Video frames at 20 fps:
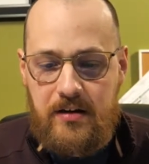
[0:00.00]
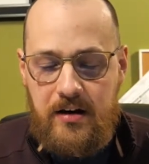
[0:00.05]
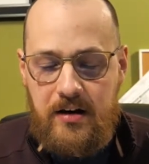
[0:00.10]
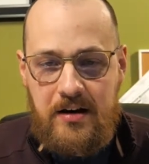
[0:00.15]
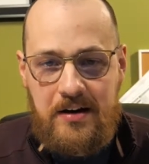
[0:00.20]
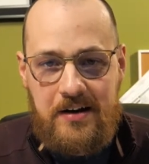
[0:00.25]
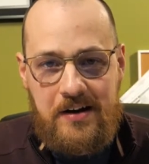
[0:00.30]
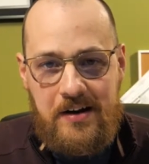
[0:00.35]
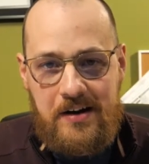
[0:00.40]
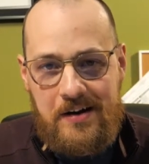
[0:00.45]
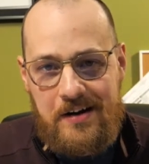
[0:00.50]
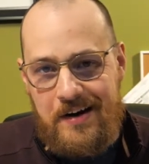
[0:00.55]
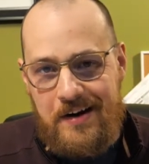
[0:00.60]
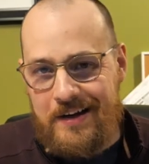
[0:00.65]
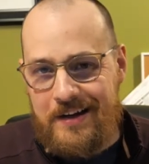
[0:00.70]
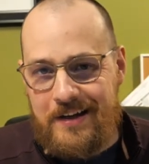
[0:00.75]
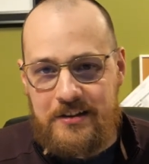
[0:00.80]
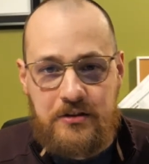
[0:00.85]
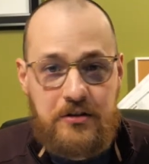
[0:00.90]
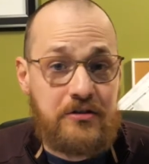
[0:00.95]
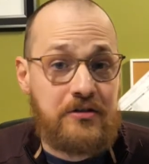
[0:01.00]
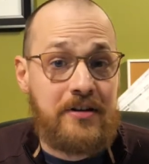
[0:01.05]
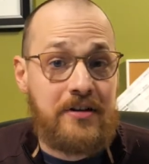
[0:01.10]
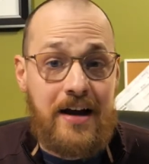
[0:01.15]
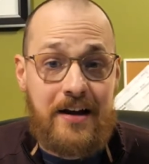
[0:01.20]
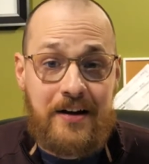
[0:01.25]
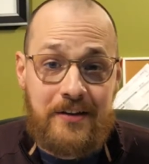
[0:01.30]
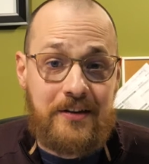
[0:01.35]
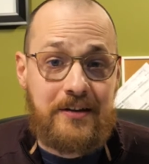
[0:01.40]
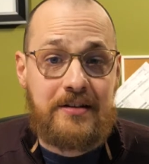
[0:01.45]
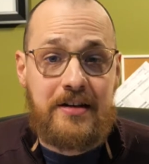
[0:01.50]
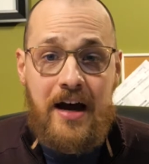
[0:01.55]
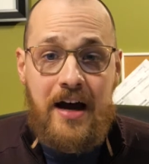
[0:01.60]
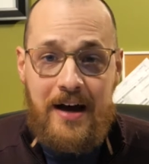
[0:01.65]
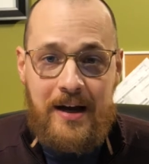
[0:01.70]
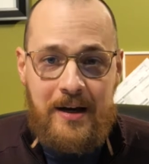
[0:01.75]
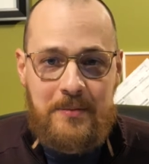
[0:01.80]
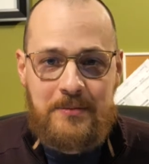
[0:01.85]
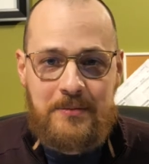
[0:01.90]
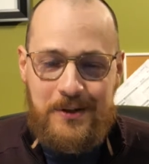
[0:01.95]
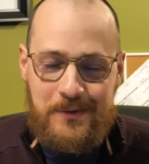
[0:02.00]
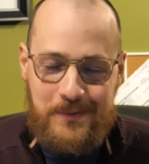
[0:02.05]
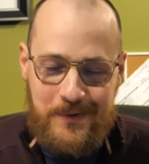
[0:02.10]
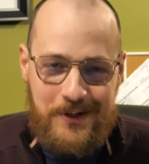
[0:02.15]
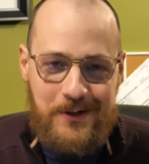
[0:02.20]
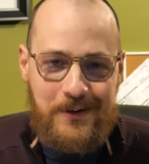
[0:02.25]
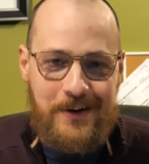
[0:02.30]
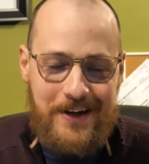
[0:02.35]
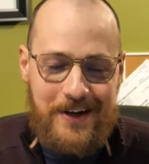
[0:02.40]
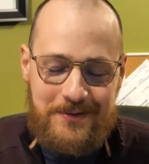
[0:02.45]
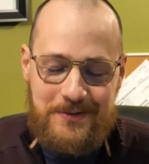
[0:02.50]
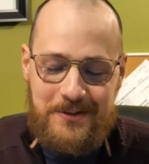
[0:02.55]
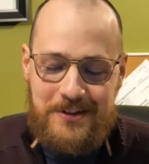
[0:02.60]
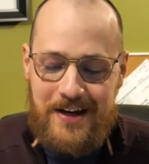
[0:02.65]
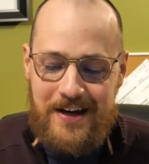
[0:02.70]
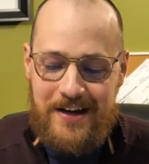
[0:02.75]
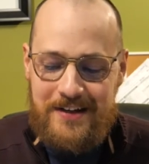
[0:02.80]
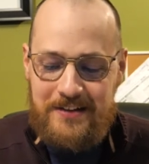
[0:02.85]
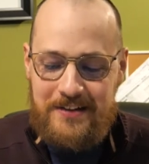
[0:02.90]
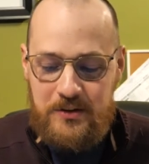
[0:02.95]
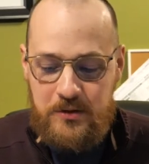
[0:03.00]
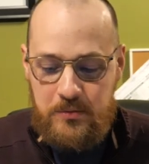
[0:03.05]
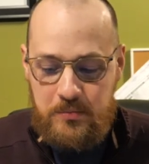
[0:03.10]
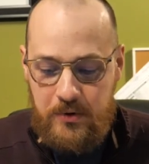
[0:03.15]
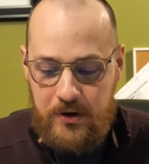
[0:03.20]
uh, I guess, a sign of the times that we don't have signs.